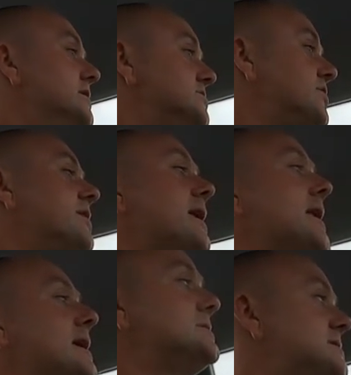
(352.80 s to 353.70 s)
So that
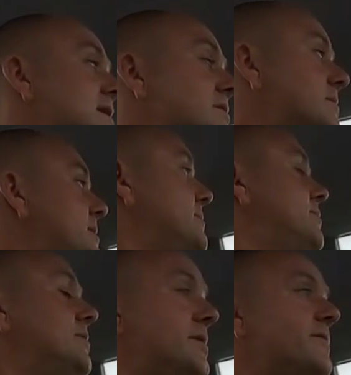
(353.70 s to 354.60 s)
let us down a bit.
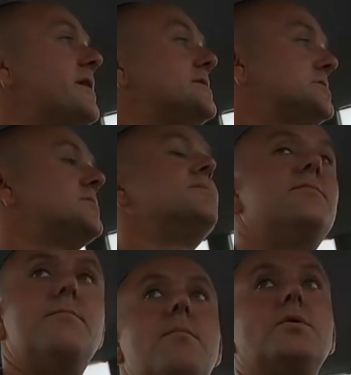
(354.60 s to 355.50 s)
But we've had
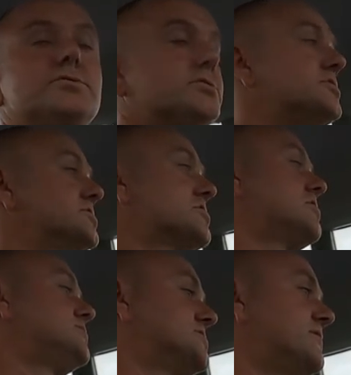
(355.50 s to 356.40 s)
some monstrous
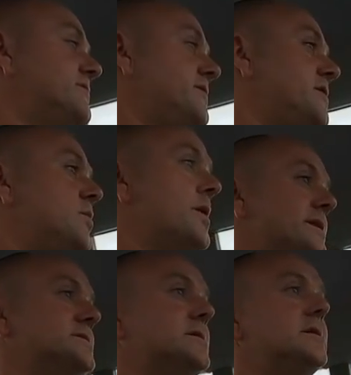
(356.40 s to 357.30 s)
crops of
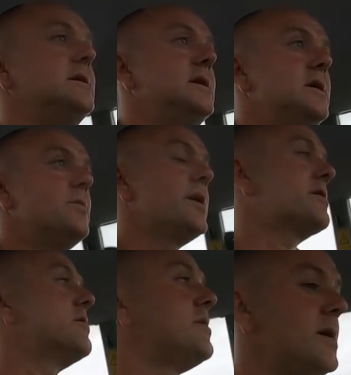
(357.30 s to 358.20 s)
wheat. We
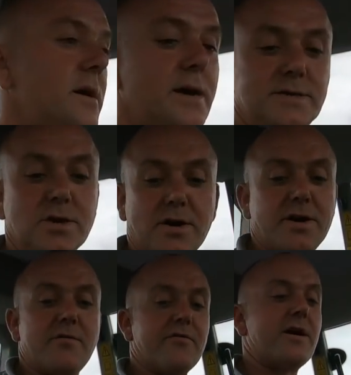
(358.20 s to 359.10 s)
grew it's not a
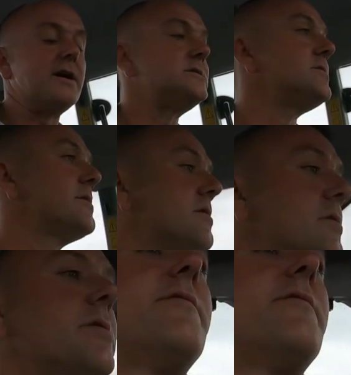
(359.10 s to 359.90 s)
new variety, we grew